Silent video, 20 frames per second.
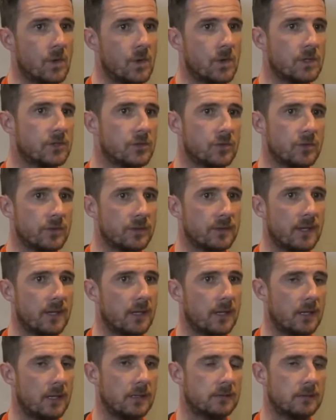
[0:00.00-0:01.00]
No, he's not.
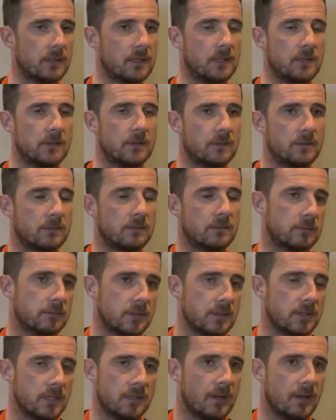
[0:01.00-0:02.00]
He
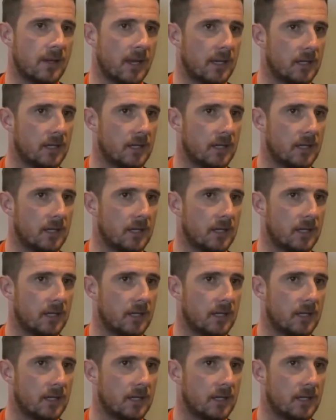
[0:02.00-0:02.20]
doesn't take